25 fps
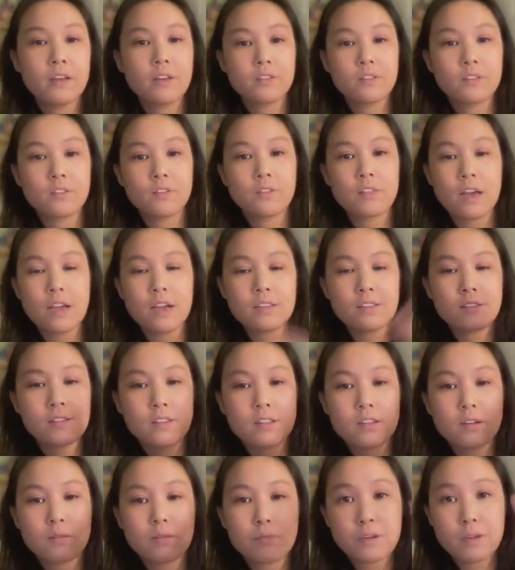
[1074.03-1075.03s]
So that's a
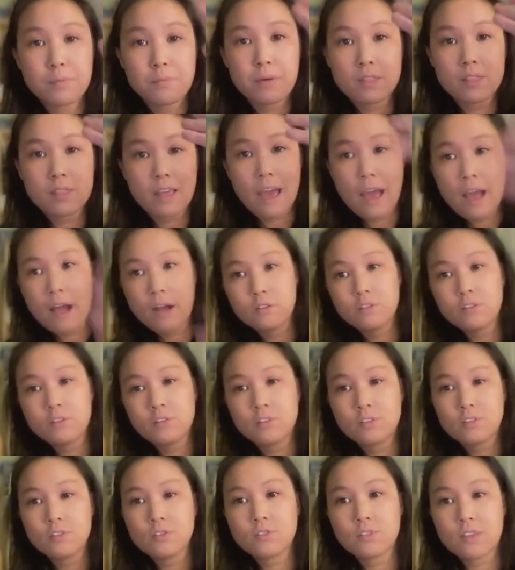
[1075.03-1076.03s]
little bit about the how
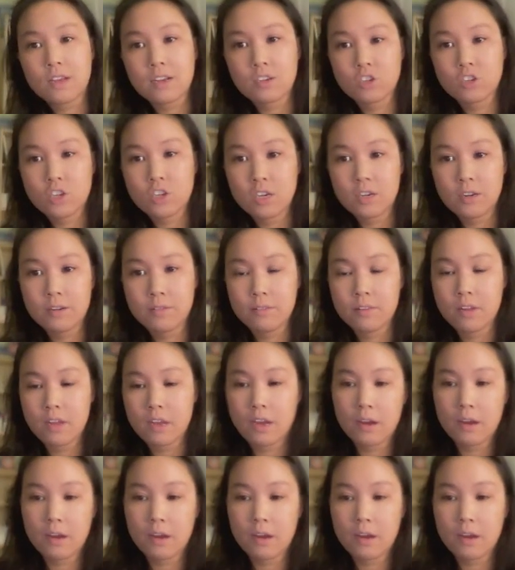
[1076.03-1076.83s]
to section.